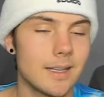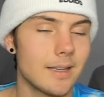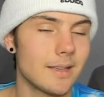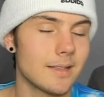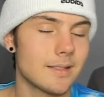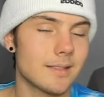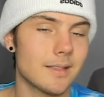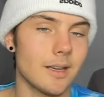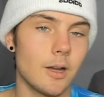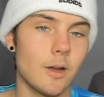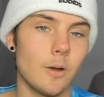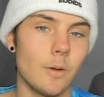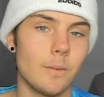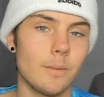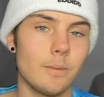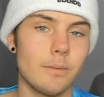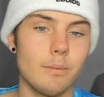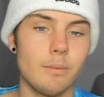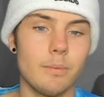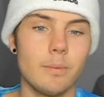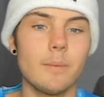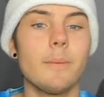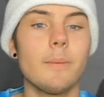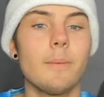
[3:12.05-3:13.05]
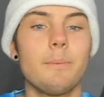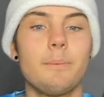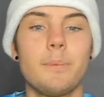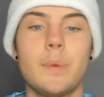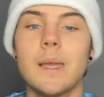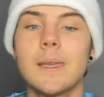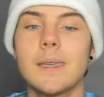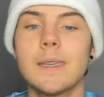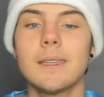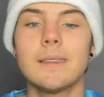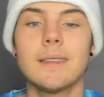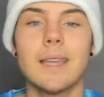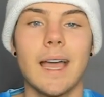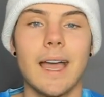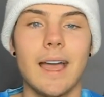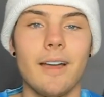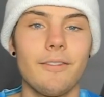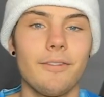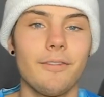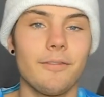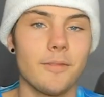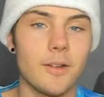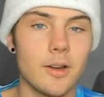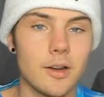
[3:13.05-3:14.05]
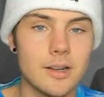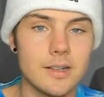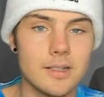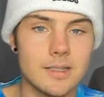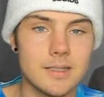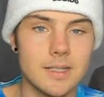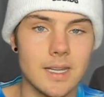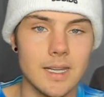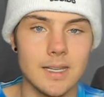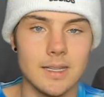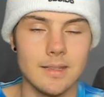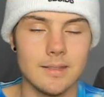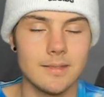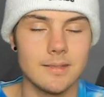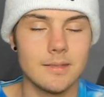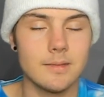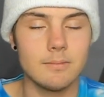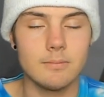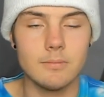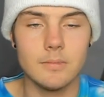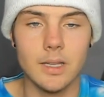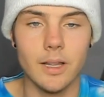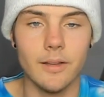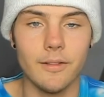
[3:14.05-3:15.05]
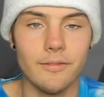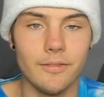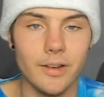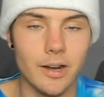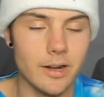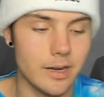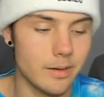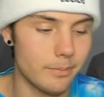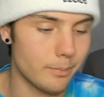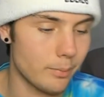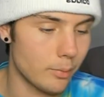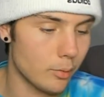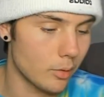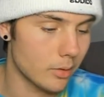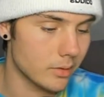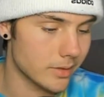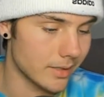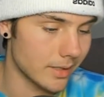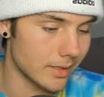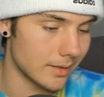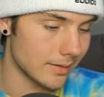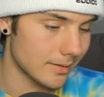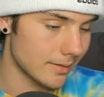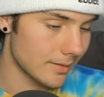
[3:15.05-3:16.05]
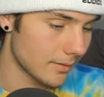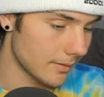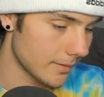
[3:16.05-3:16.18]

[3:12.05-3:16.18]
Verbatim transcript: So picking that first is very important.